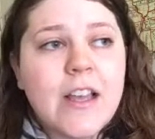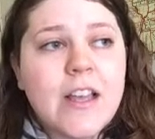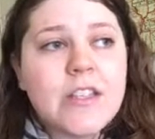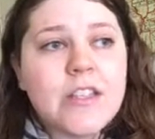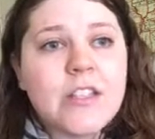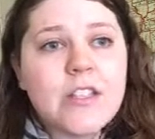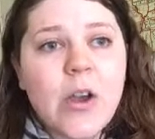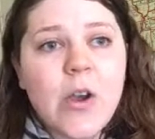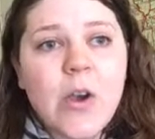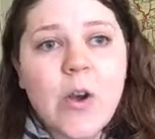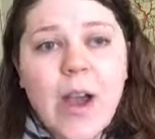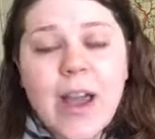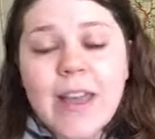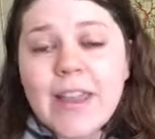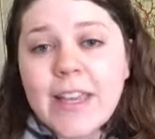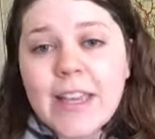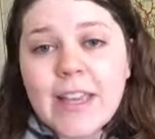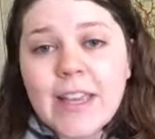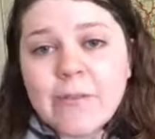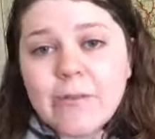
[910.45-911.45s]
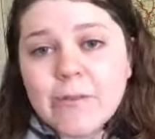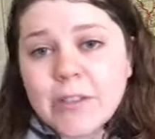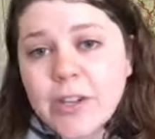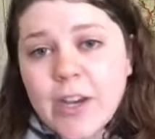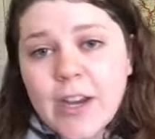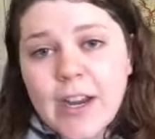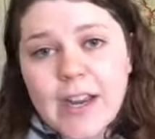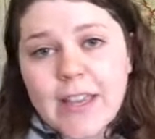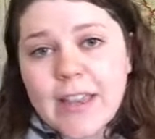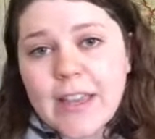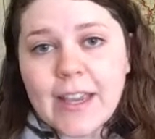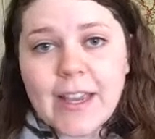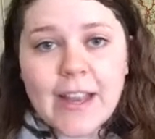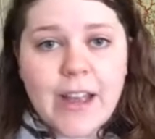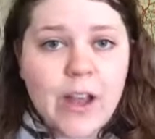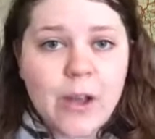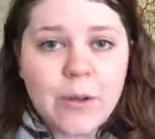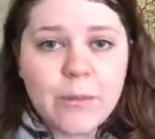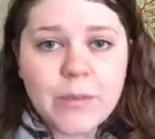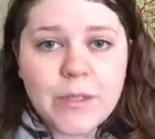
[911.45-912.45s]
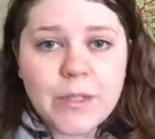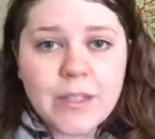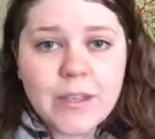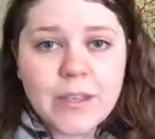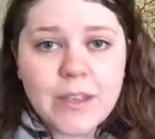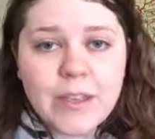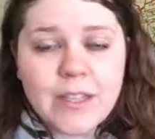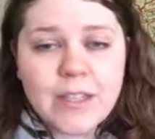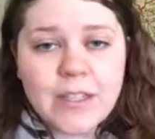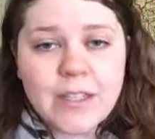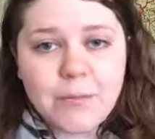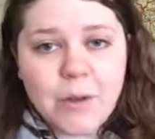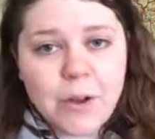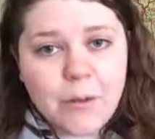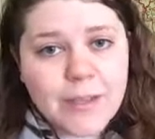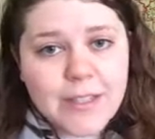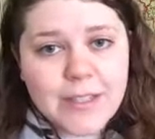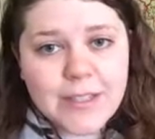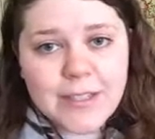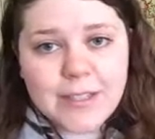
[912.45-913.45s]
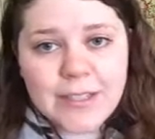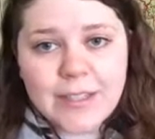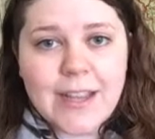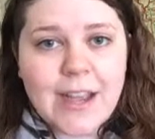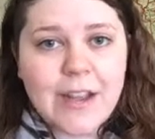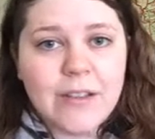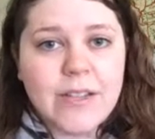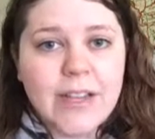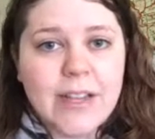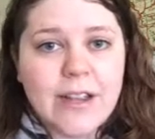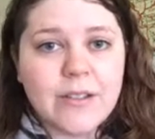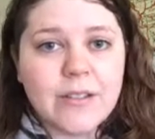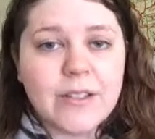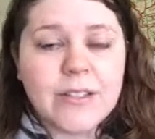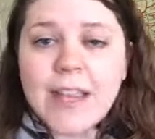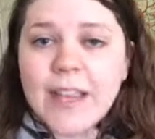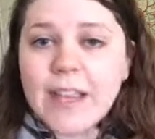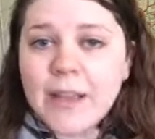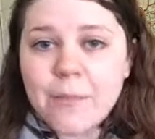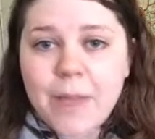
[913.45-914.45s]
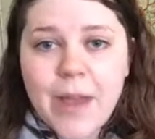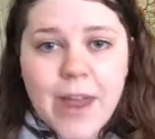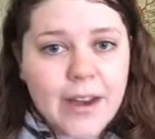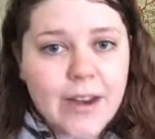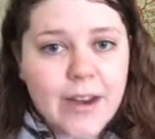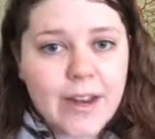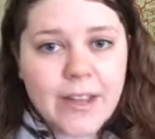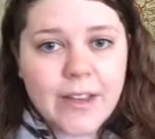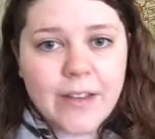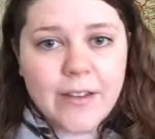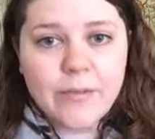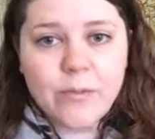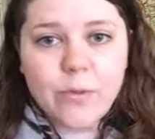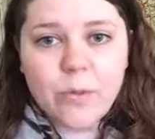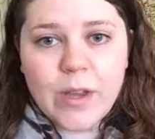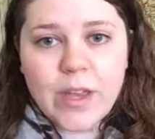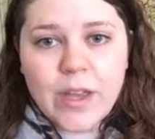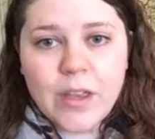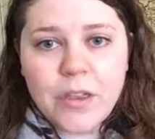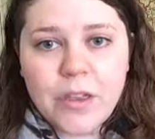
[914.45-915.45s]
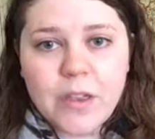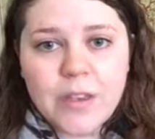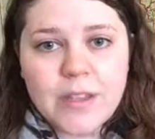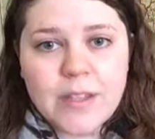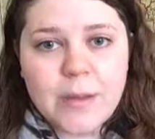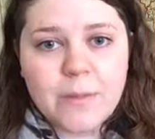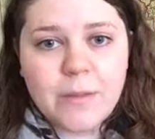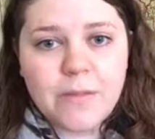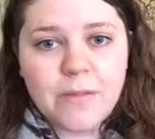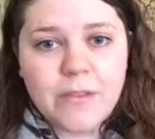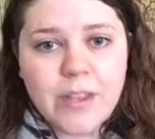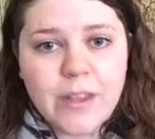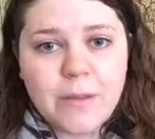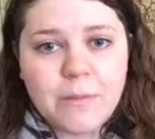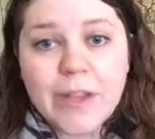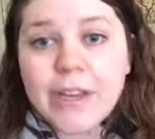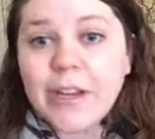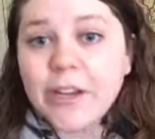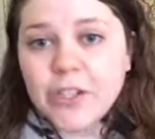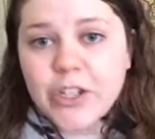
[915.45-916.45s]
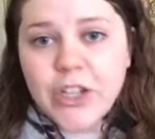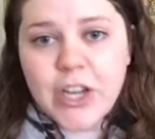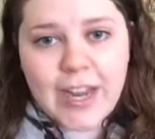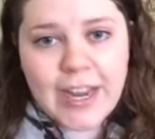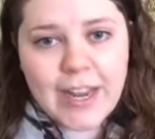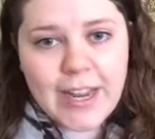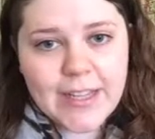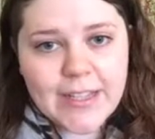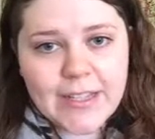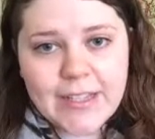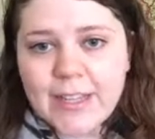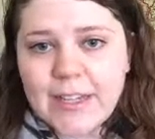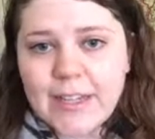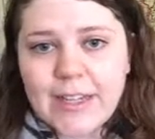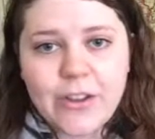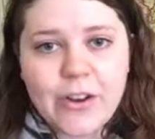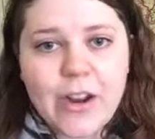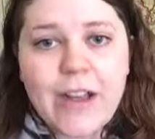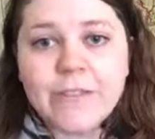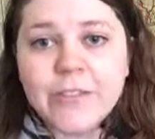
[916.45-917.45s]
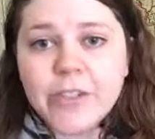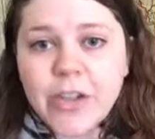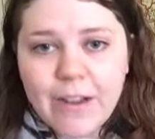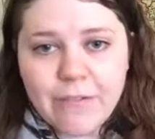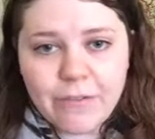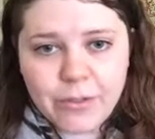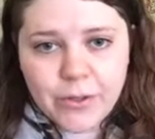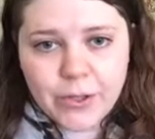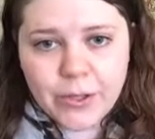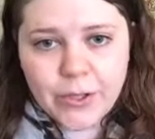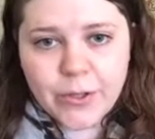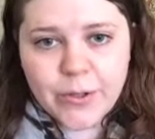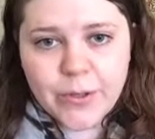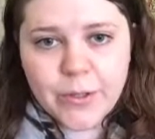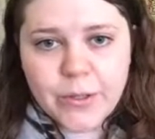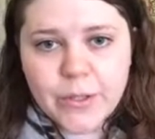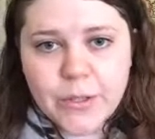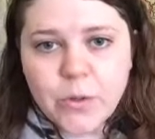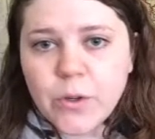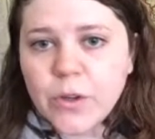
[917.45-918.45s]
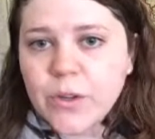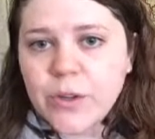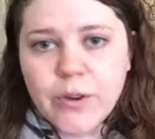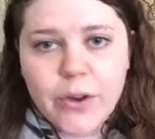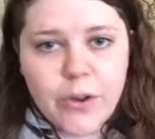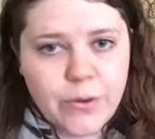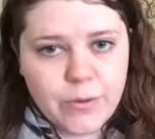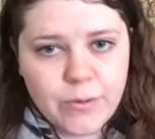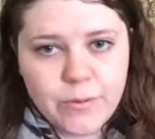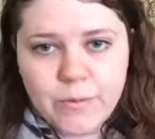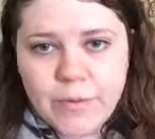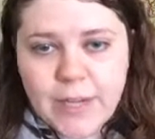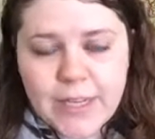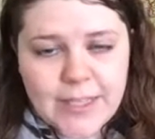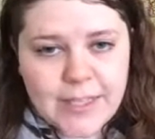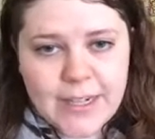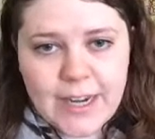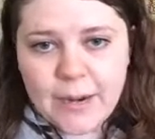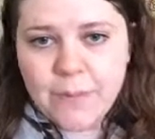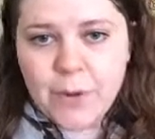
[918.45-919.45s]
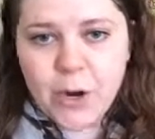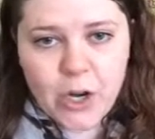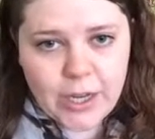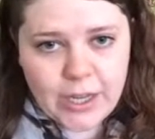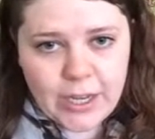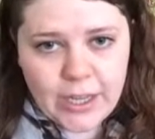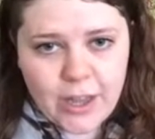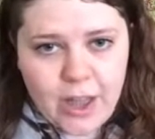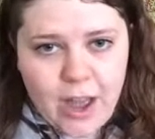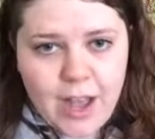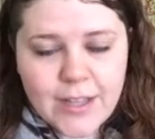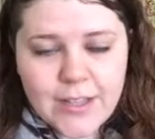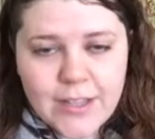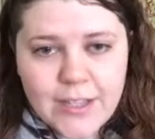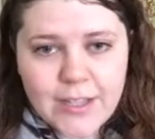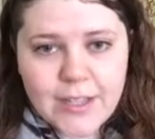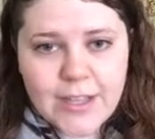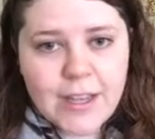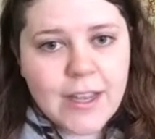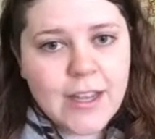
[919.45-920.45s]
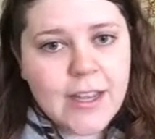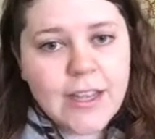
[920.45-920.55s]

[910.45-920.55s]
So I think it was great. I think it helped the small businesses downtown stay competitive with some of the bigger chains that either have drive-throughs or their own designated parking lots.